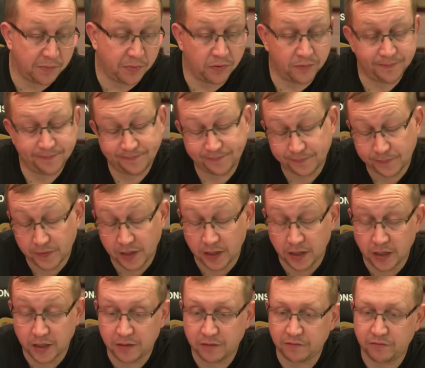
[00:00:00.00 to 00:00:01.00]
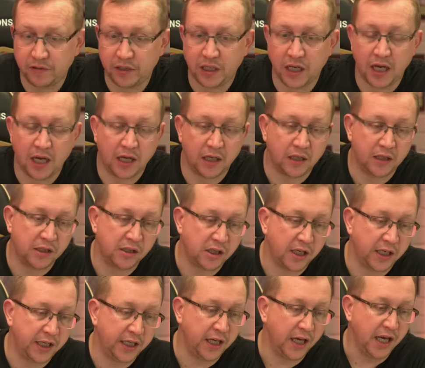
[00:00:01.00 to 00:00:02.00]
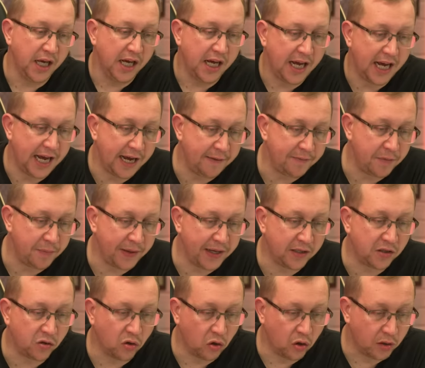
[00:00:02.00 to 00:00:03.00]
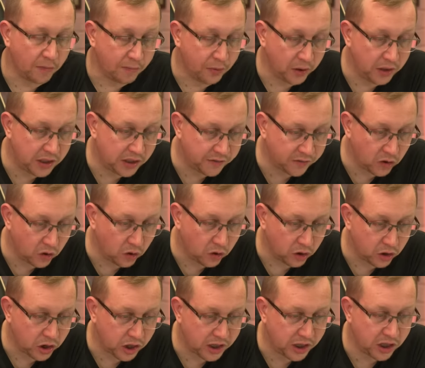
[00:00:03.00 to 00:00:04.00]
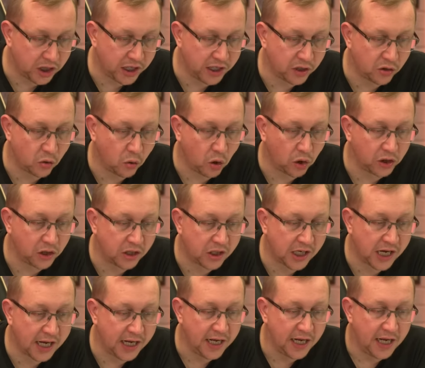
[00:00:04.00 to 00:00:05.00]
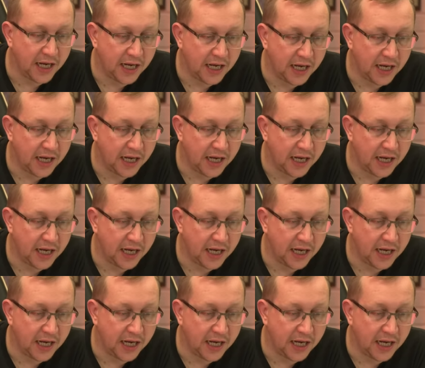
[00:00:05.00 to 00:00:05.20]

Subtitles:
But regardless, like, the big talking point, of course, is Quansah.